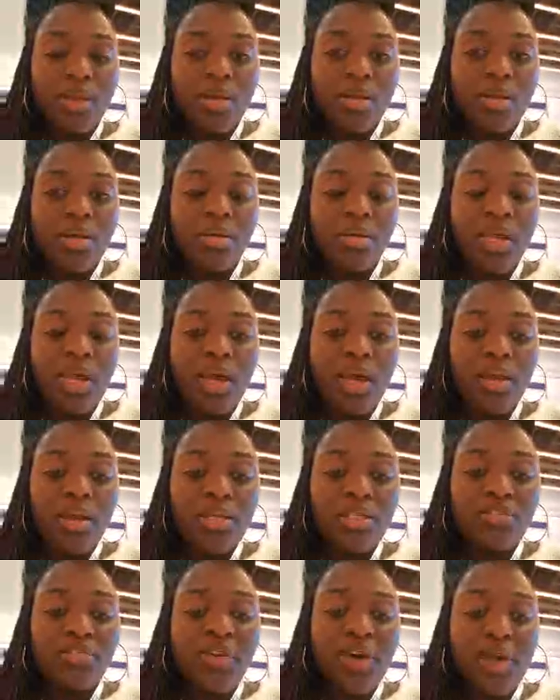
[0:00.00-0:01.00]
Okay,
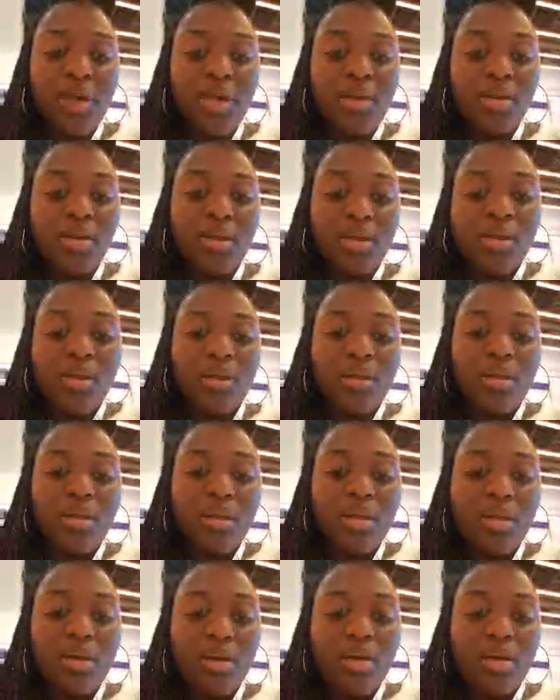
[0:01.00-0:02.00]
that's fine.
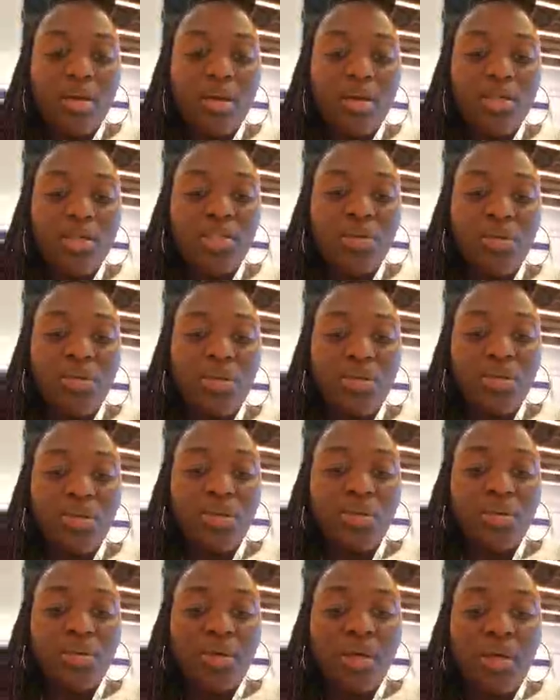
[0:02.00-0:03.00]
So in the
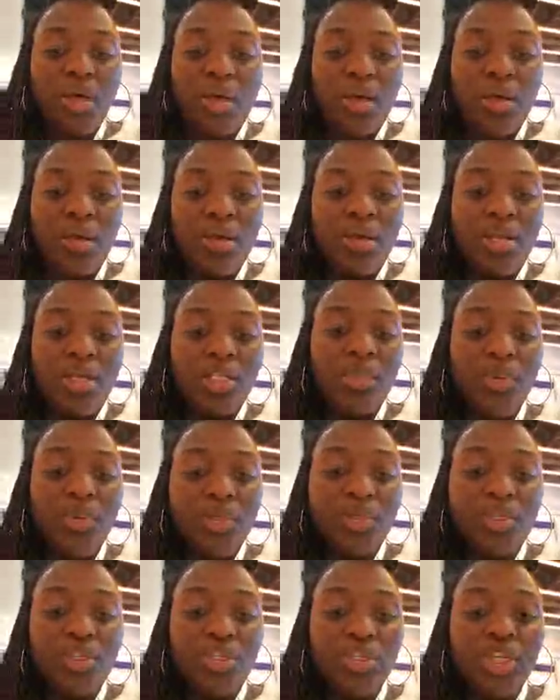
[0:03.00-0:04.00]
UK, need
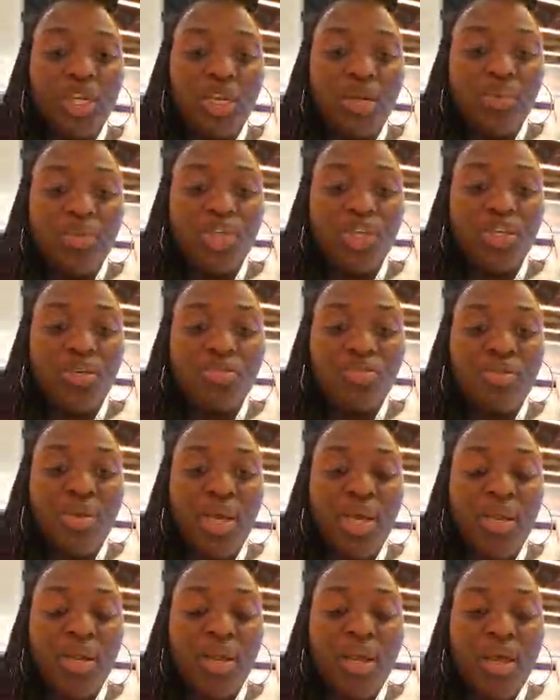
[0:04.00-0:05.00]
sponsorship,
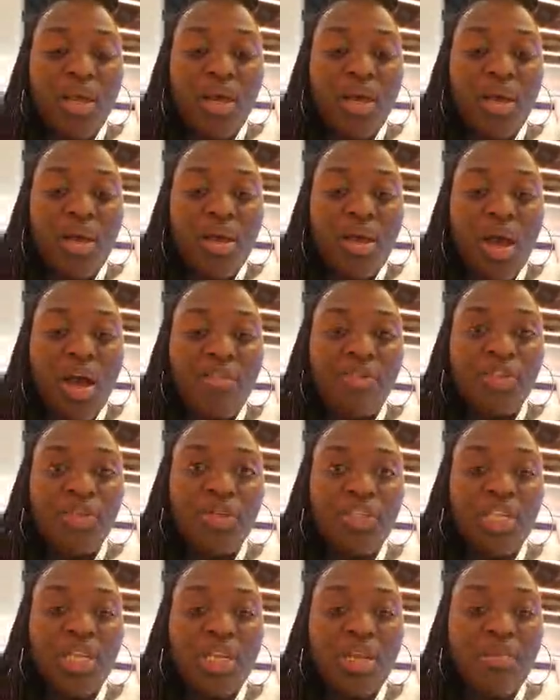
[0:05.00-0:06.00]
children.
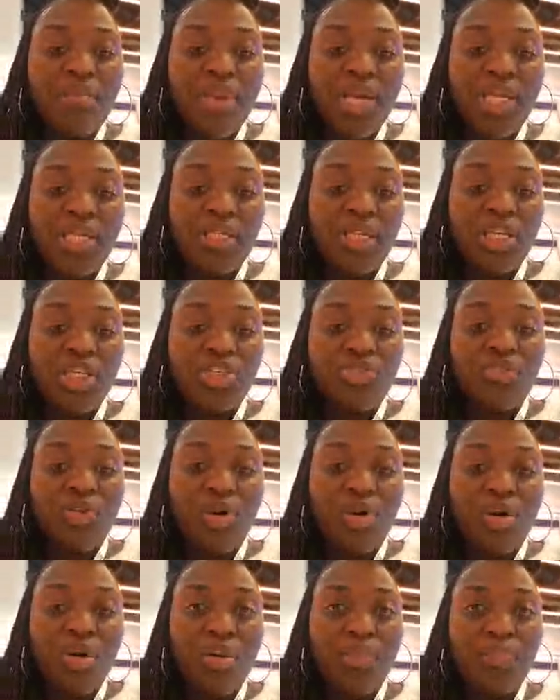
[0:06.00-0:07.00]
I've also seen the
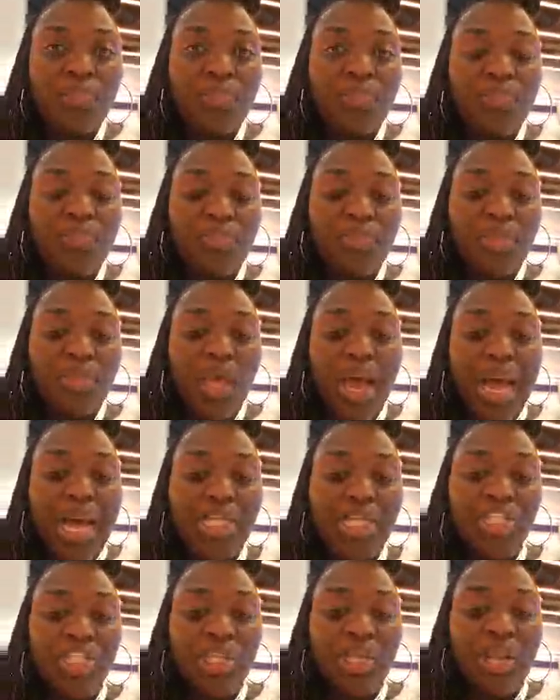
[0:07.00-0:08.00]
message from
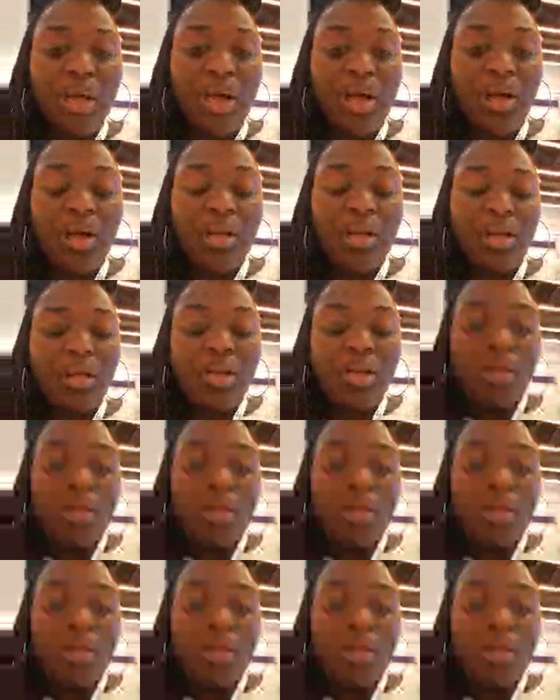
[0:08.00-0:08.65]
Angela.